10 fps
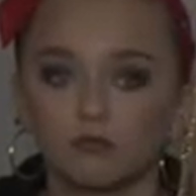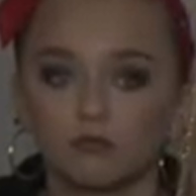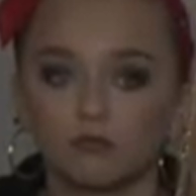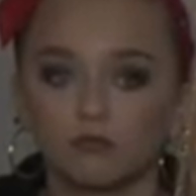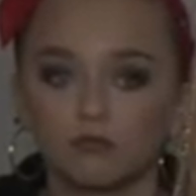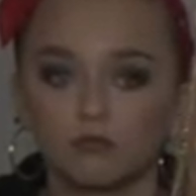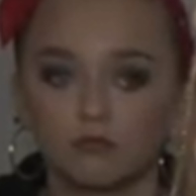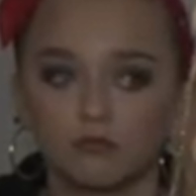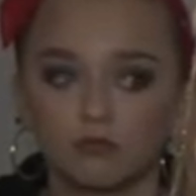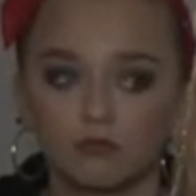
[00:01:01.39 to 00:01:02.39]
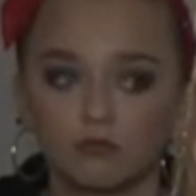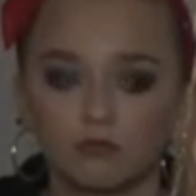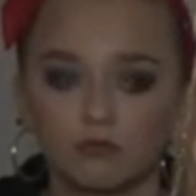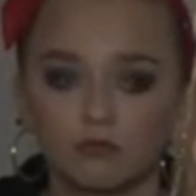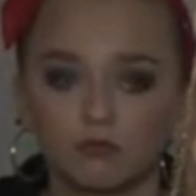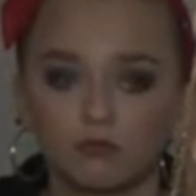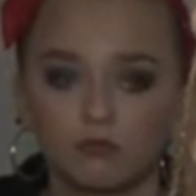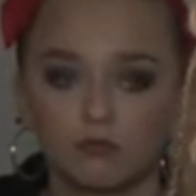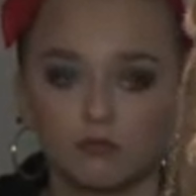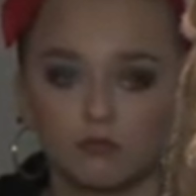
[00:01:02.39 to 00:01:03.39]

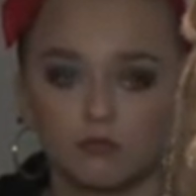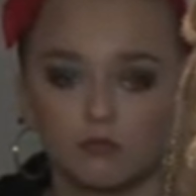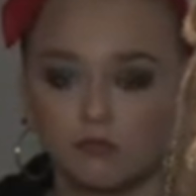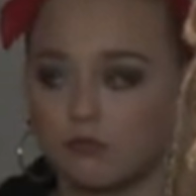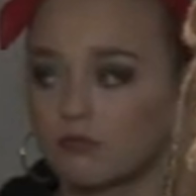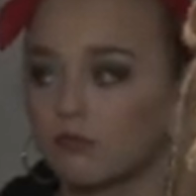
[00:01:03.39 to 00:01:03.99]
The person shown says nothing.